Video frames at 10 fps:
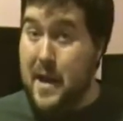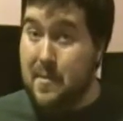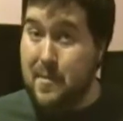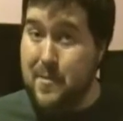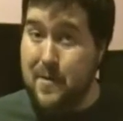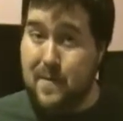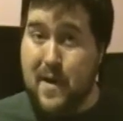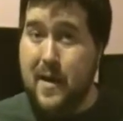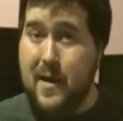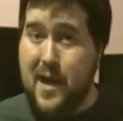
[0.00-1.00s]
am a big
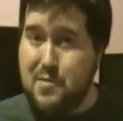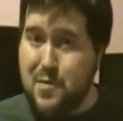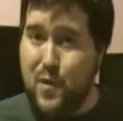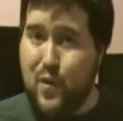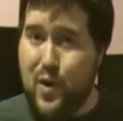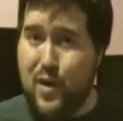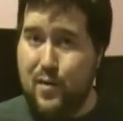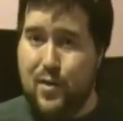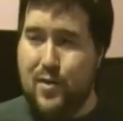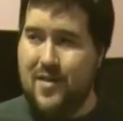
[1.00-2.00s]
fan, I am a
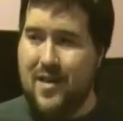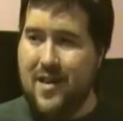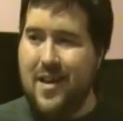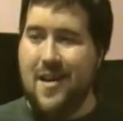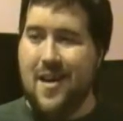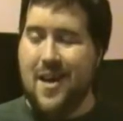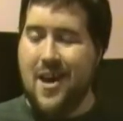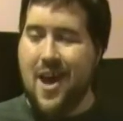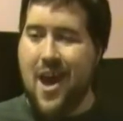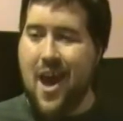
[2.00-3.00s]
Whovian,
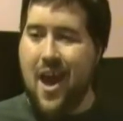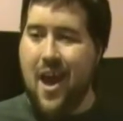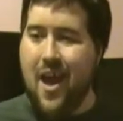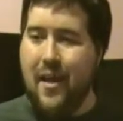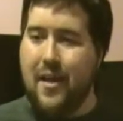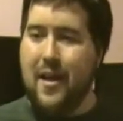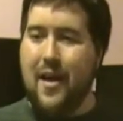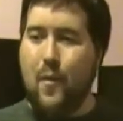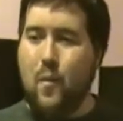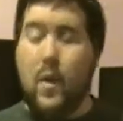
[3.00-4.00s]

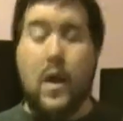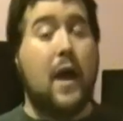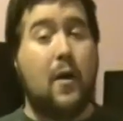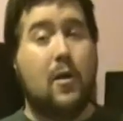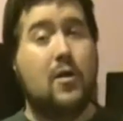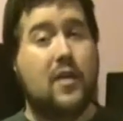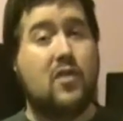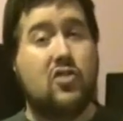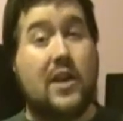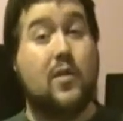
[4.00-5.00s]
and when I heard
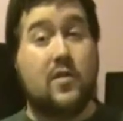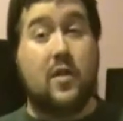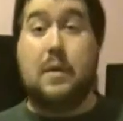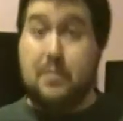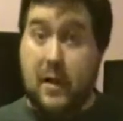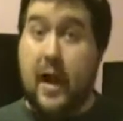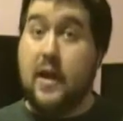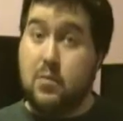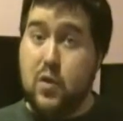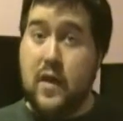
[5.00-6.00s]
that she was going to be
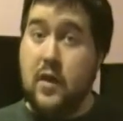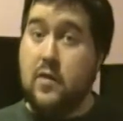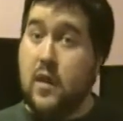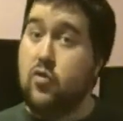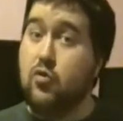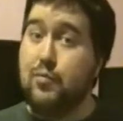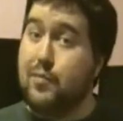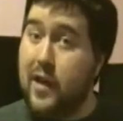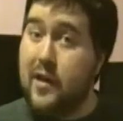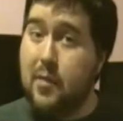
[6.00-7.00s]
playing in the movie, that she was
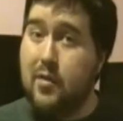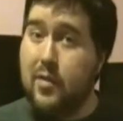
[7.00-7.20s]
going to be playing